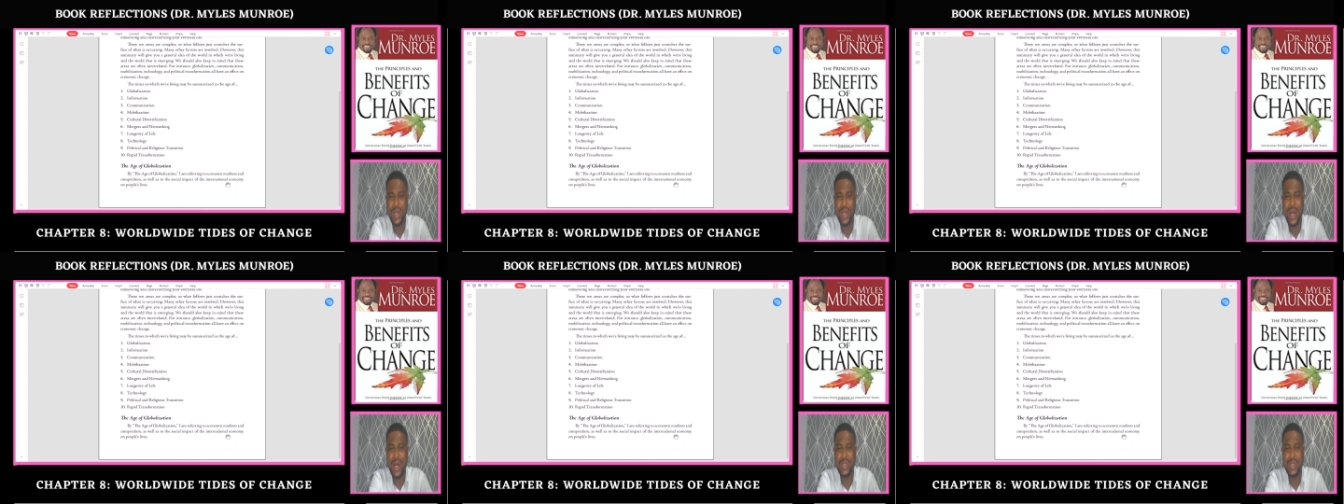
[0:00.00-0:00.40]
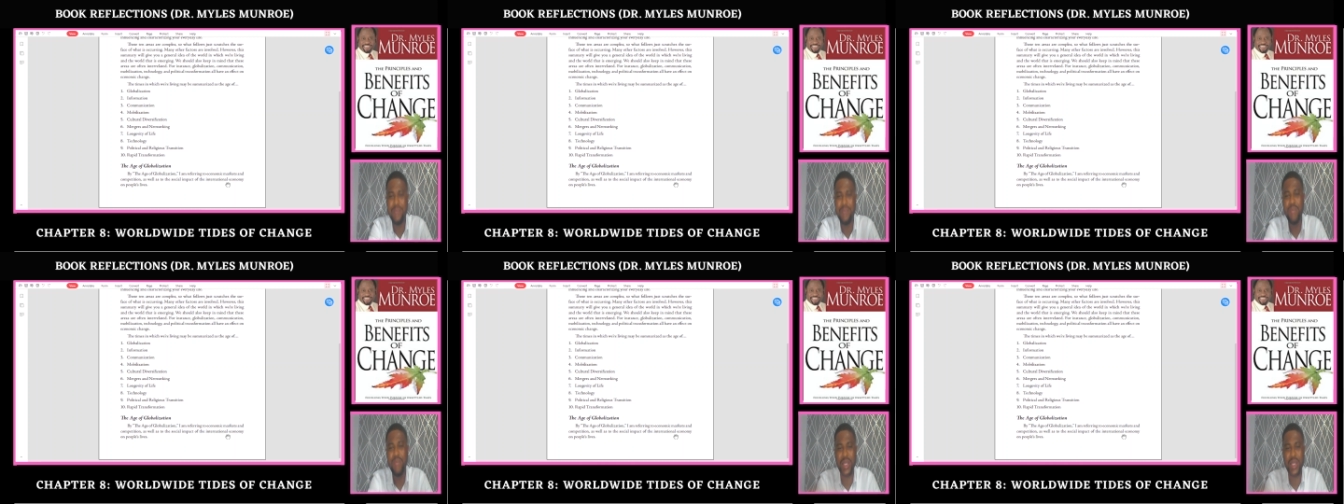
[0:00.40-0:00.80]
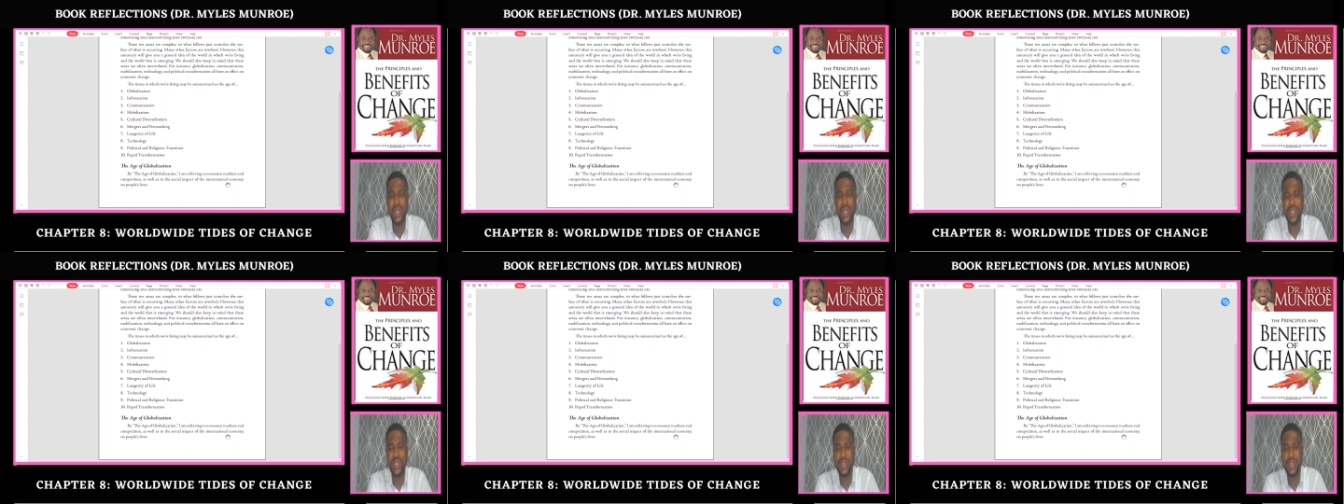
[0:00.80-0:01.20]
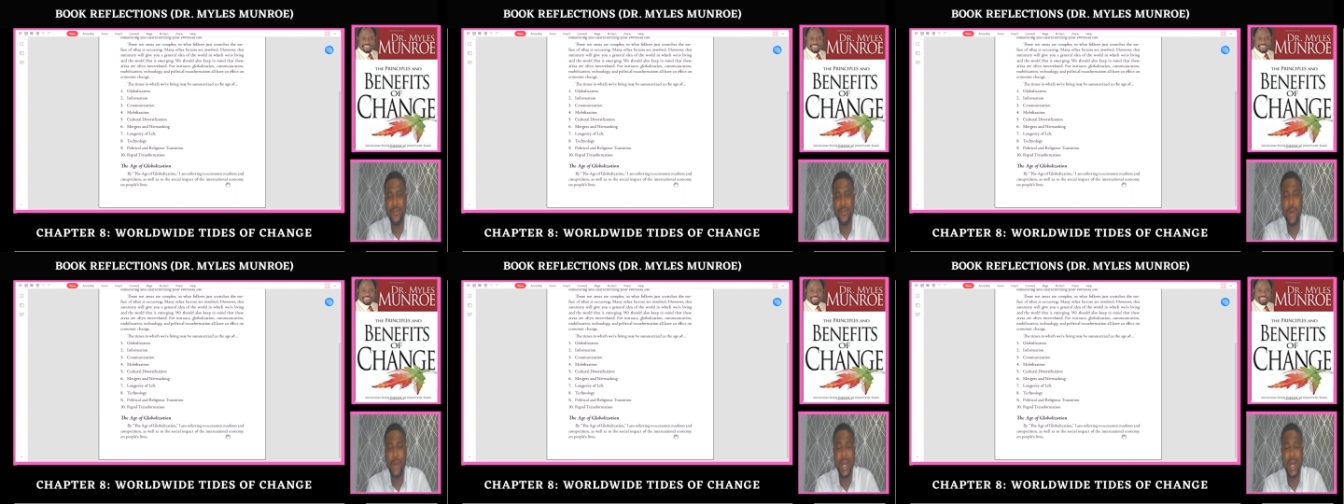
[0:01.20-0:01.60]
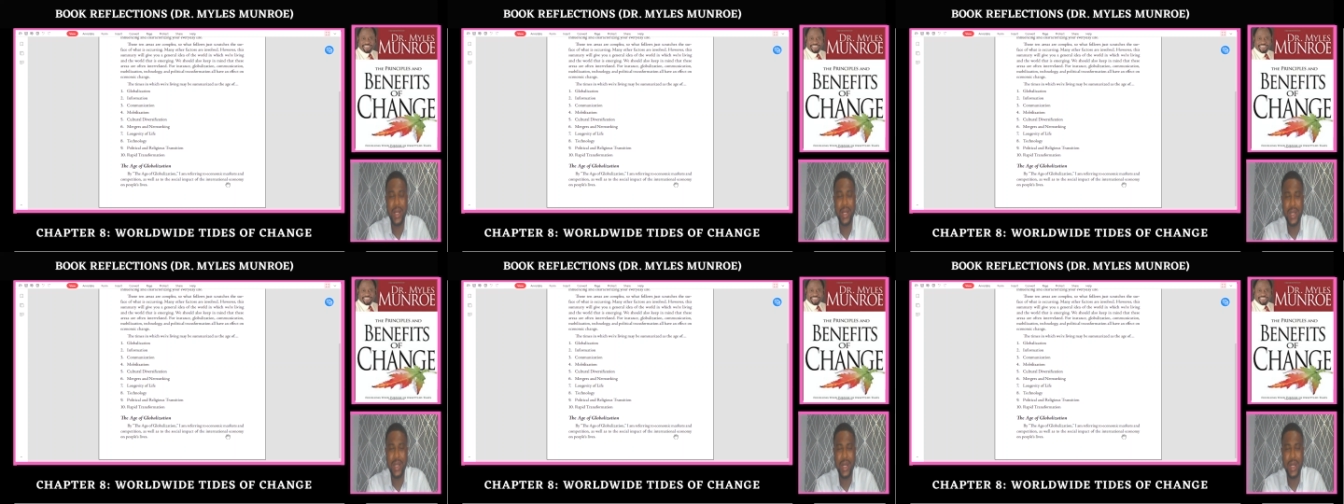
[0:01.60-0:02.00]
has implications for
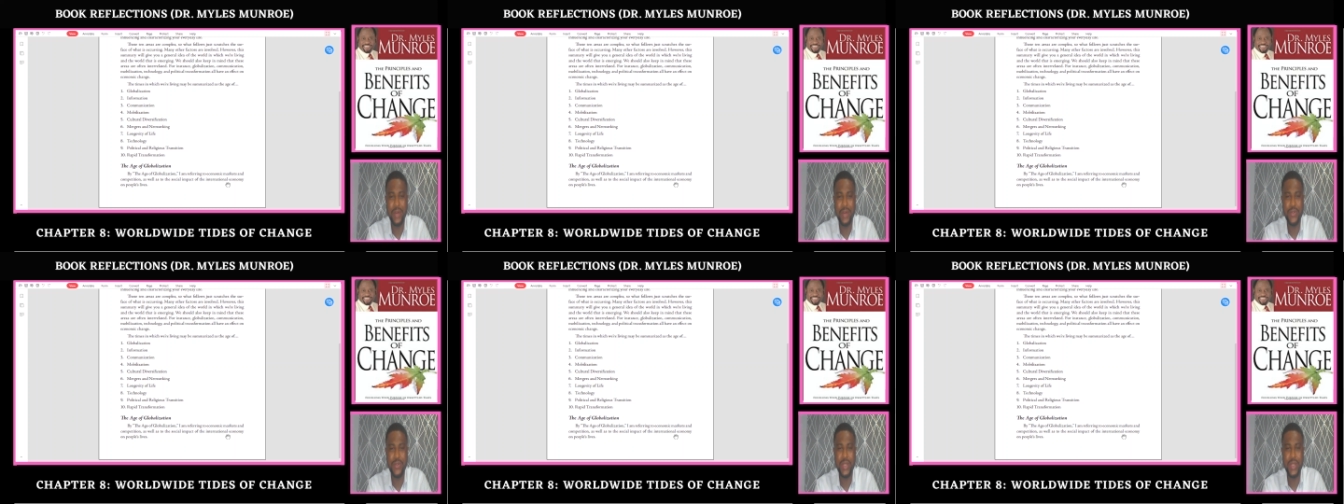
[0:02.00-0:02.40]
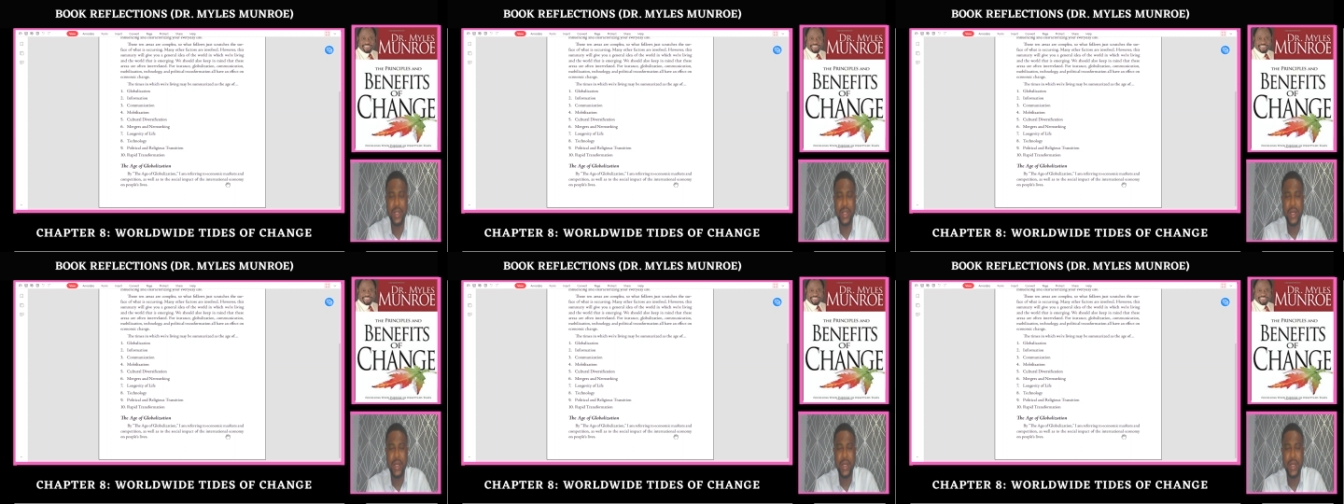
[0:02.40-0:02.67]
another country.